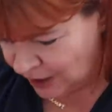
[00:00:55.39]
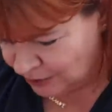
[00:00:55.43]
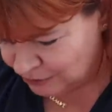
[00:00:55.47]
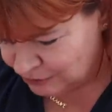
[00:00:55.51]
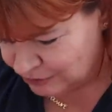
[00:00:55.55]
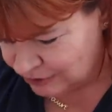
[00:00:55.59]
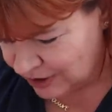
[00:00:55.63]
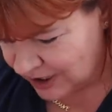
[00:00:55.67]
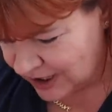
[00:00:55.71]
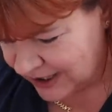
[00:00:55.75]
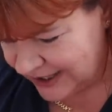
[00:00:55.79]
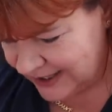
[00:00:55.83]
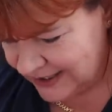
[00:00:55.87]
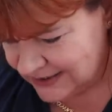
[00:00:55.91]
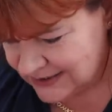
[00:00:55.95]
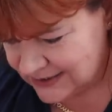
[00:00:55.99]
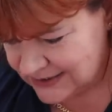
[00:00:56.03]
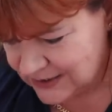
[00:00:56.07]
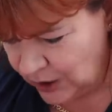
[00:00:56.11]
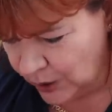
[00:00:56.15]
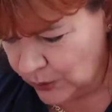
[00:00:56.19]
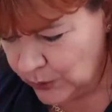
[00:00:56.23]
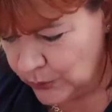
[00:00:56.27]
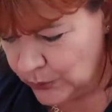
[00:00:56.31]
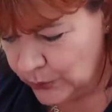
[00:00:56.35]
Right.
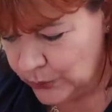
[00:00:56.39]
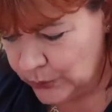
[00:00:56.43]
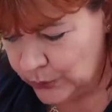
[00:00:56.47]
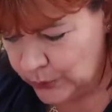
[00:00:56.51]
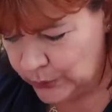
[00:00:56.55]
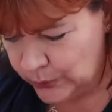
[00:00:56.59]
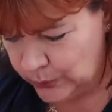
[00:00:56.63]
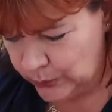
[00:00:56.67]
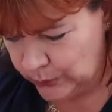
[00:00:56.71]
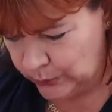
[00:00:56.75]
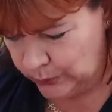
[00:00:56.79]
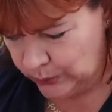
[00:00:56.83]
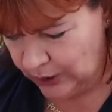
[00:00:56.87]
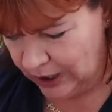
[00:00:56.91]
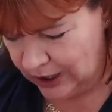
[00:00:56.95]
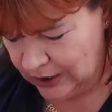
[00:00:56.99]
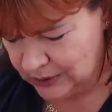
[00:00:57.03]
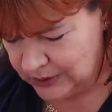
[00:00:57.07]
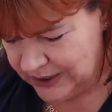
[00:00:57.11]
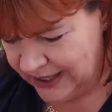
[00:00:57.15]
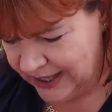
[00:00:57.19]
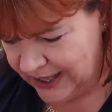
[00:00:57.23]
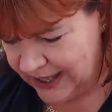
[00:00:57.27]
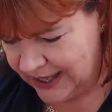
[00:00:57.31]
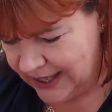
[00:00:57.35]
Ooh,
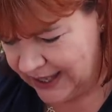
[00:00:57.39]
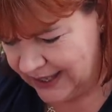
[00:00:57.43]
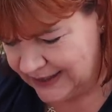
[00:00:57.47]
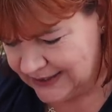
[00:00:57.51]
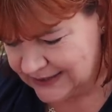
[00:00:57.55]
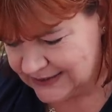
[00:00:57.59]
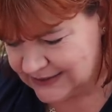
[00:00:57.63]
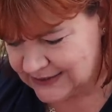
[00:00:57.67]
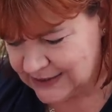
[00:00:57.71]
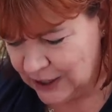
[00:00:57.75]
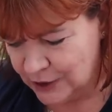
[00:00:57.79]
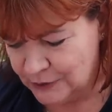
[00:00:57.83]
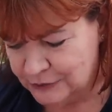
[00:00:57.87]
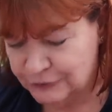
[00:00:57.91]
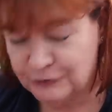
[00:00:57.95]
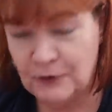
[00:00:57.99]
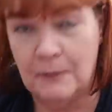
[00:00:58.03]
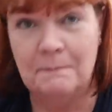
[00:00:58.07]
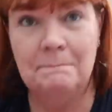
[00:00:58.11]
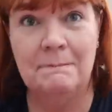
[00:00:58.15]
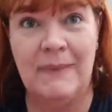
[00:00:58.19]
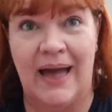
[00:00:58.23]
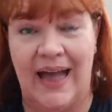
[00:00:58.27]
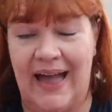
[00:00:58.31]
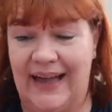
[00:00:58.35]
okay. So
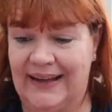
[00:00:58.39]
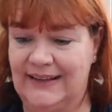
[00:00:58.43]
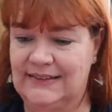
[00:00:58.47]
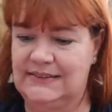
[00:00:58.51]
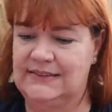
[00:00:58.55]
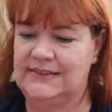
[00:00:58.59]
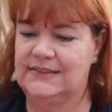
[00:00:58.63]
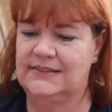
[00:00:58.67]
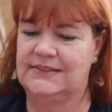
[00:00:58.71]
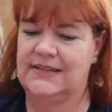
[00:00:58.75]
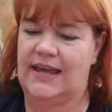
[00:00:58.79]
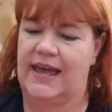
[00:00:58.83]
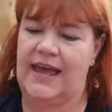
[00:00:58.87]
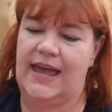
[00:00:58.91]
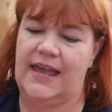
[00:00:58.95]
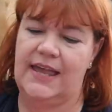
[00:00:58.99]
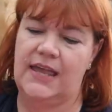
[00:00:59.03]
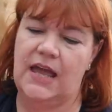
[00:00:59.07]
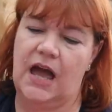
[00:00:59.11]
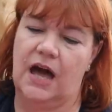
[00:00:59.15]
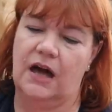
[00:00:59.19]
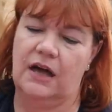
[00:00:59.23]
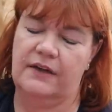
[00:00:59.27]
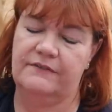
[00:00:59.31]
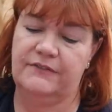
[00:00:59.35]
from MAC
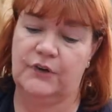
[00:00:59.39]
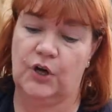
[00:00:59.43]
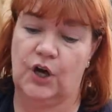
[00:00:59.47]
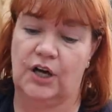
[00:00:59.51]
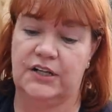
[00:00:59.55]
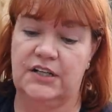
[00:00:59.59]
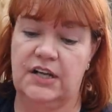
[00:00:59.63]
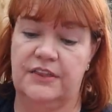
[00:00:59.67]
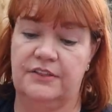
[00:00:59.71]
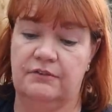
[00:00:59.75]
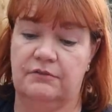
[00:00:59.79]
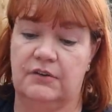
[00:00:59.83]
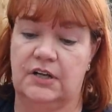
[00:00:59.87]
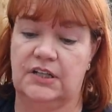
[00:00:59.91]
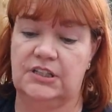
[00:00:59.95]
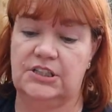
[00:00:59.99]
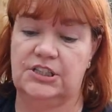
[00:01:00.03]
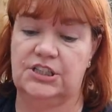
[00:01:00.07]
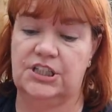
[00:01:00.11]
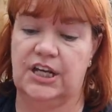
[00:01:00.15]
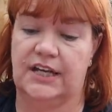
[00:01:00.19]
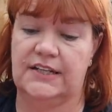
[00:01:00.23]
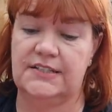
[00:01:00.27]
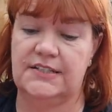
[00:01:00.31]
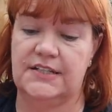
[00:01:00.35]
today, I've got another
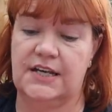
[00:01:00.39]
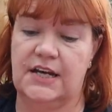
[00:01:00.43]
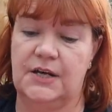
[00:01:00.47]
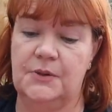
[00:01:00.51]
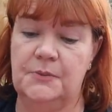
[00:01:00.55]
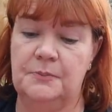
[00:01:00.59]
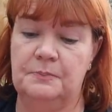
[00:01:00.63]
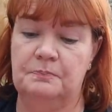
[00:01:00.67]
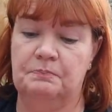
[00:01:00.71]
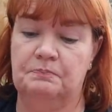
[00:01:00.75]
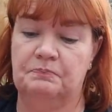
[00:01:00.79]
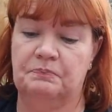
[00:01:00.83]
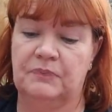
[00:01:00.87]
eyeshadow.